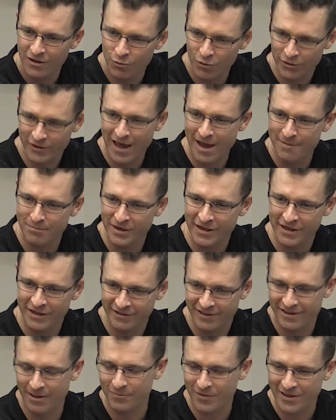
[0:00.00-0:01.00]
what's happening
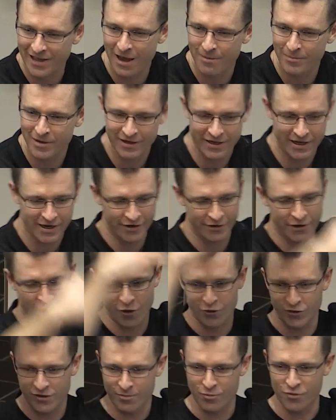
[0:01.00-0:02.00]
and something's coming, and it
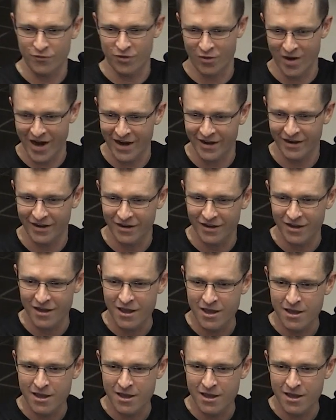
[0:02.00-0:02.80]
knows to move around it.